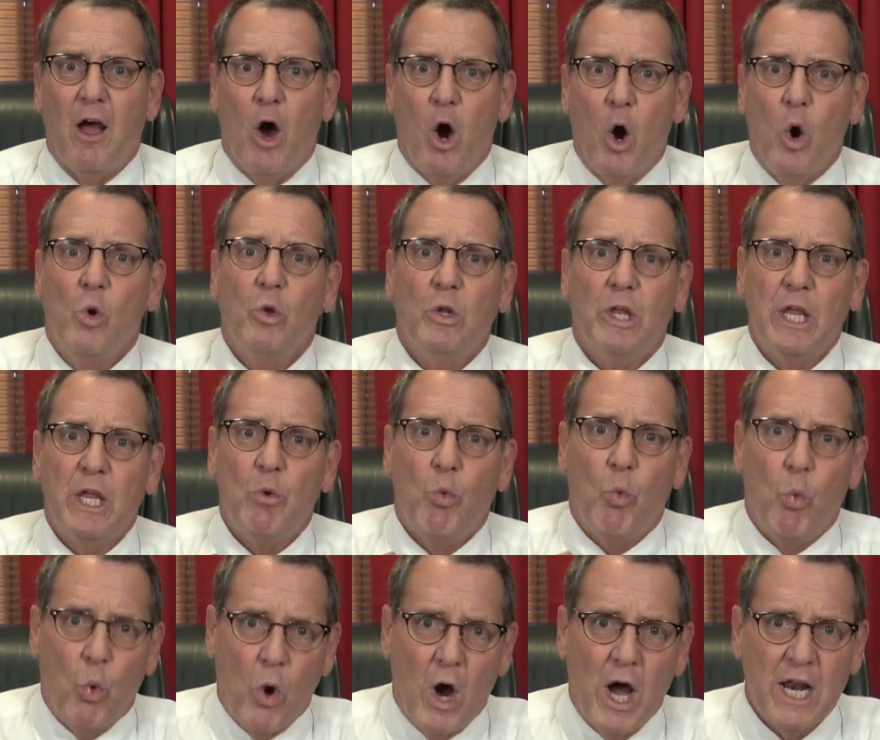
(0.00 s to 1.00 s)
Only
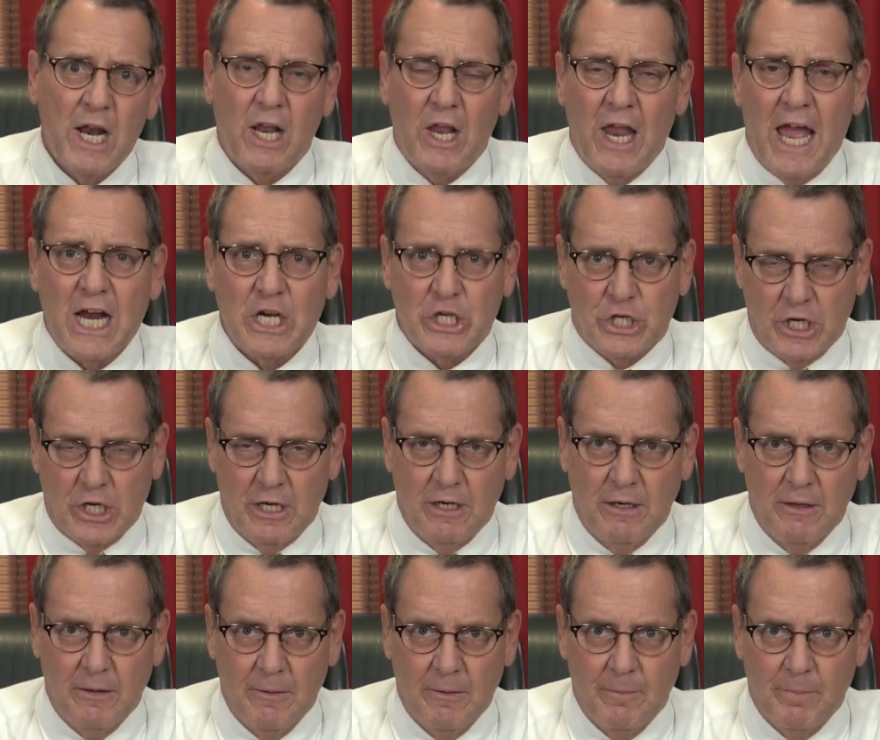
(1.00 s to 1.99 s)
one
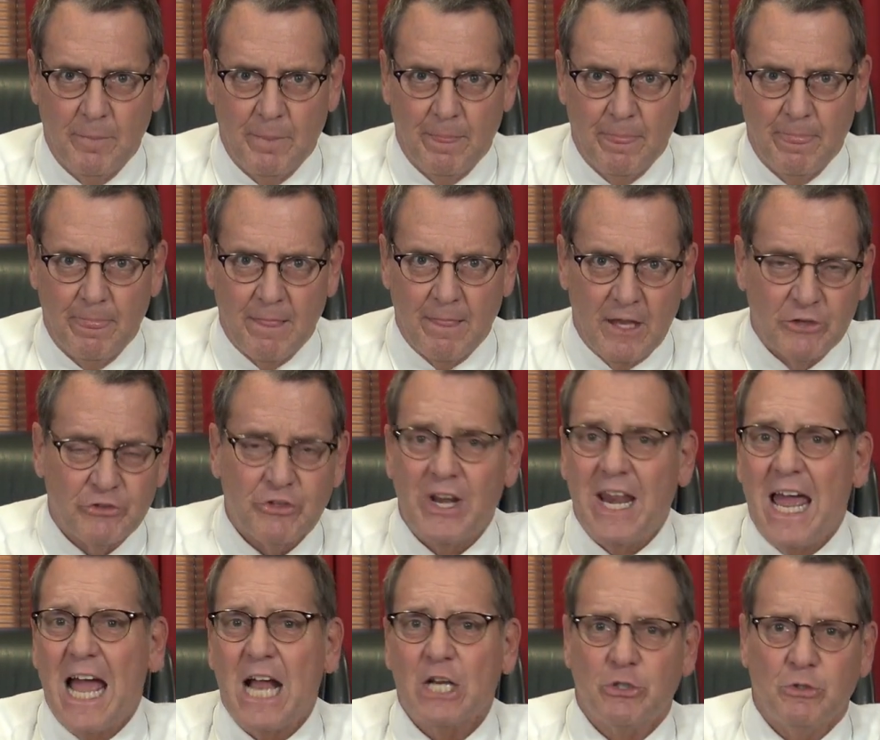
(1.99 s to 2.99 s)
election is a
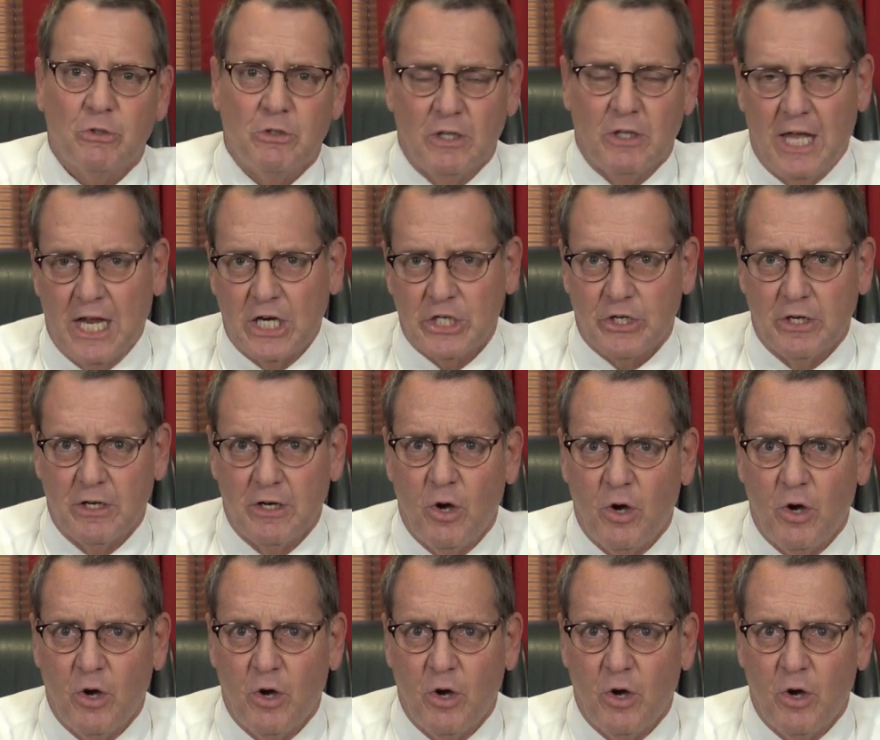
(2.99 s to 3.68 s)
national election.